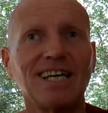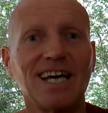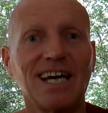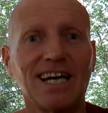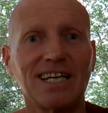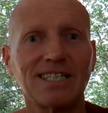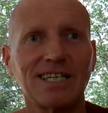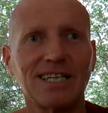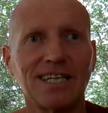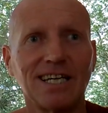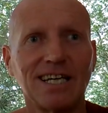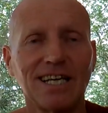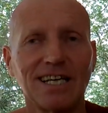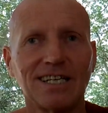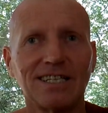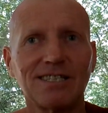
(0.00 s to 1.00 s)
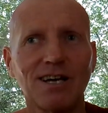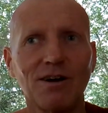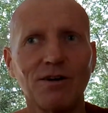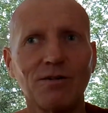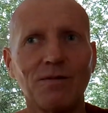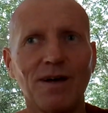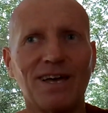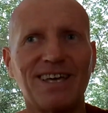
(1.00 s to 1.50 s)
Yes,
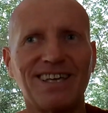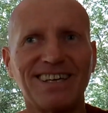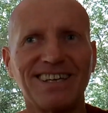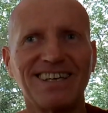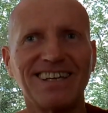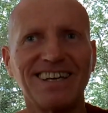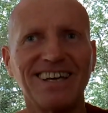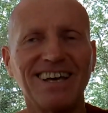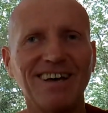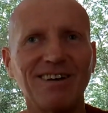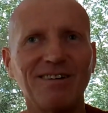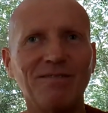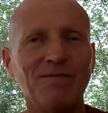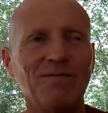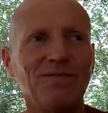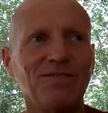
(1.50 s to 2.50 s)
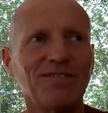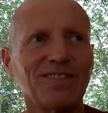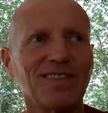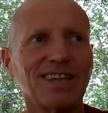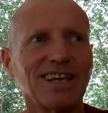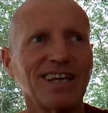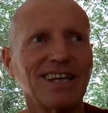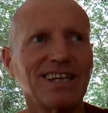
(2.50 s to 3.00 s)
so
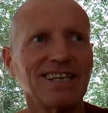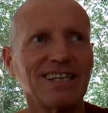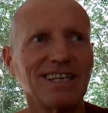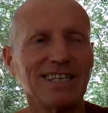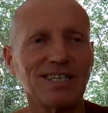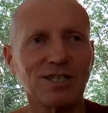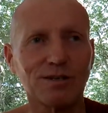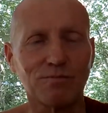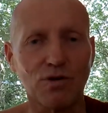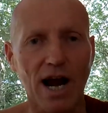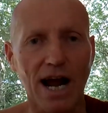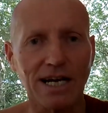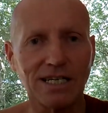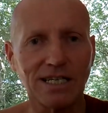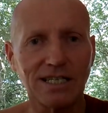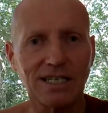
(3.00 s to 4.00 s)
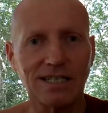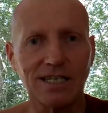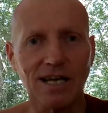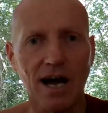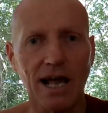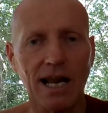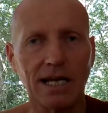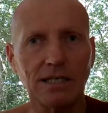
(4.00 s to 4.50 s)
this is a practice in
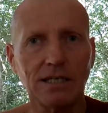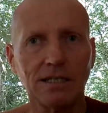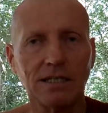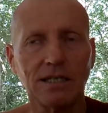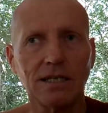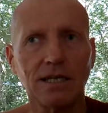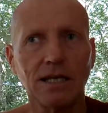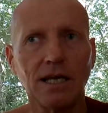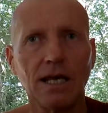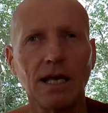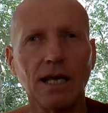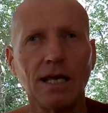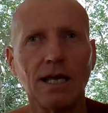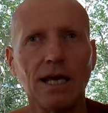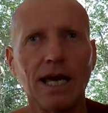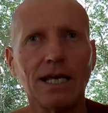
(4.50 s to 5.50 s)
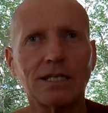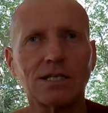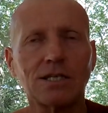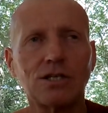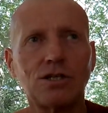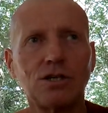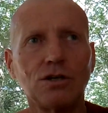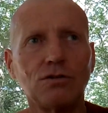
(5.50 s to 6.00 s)
Thailand.
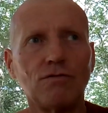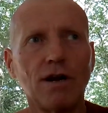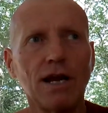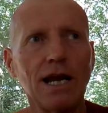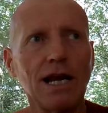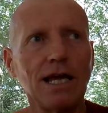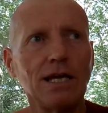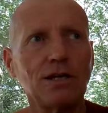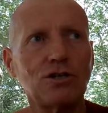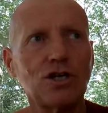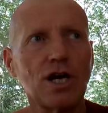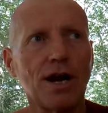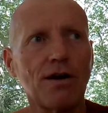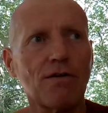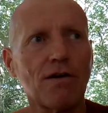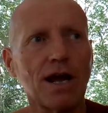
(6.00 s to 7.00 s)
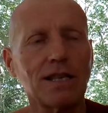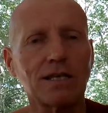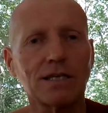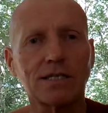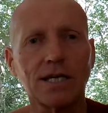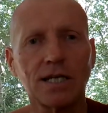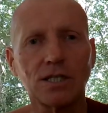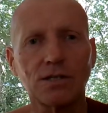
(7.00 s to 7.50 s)
It's to really generate
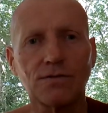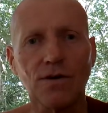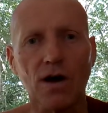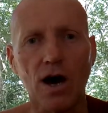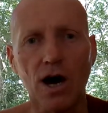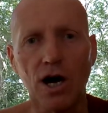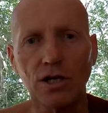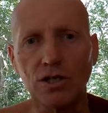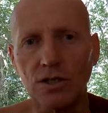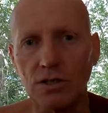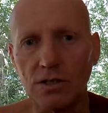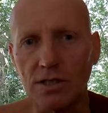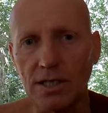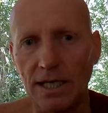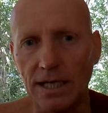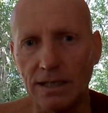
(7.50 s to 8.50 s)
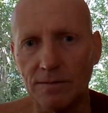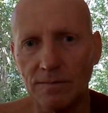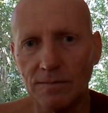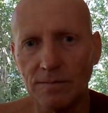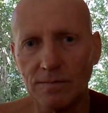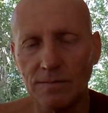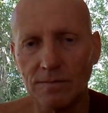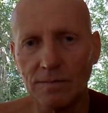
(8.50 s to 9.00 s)
the sense of urgency
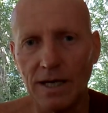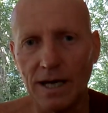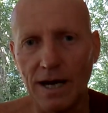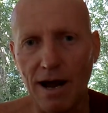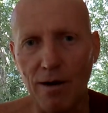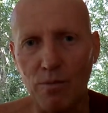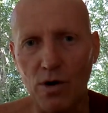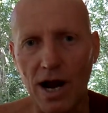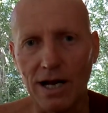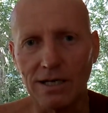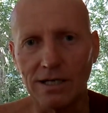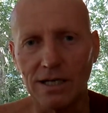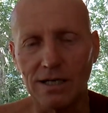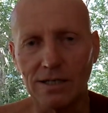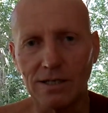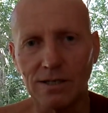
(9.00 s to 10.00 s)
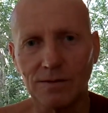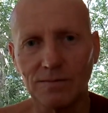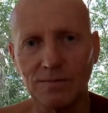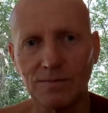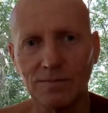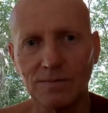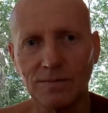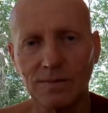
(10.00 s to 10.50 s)
in our practice.
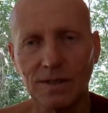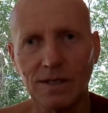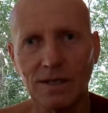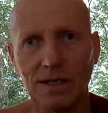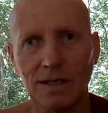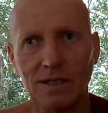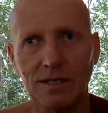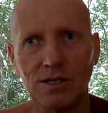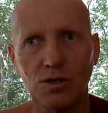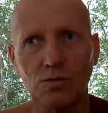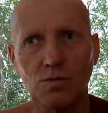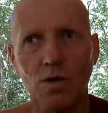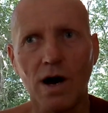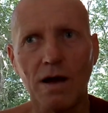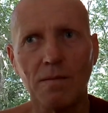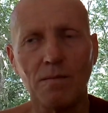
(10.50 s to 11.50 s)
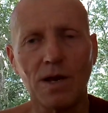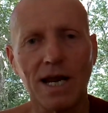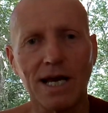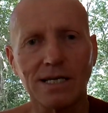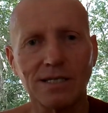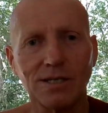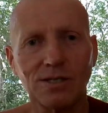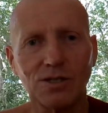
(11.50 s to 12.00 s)
This is why
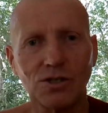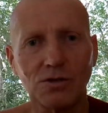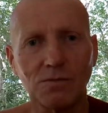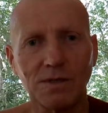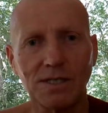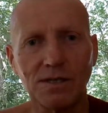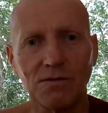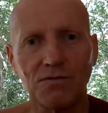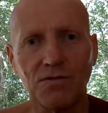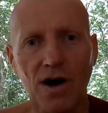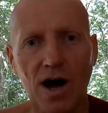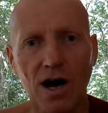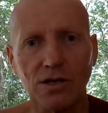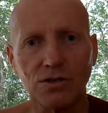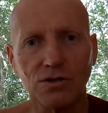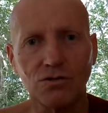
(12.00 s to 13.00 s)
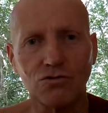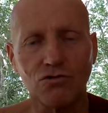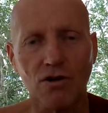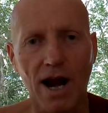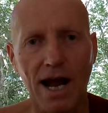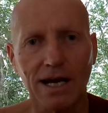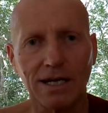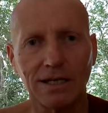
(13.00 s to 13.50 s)
monasticism is the fast
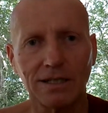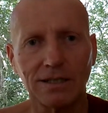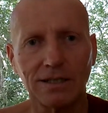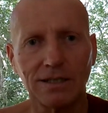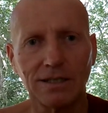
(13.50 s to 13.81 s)
track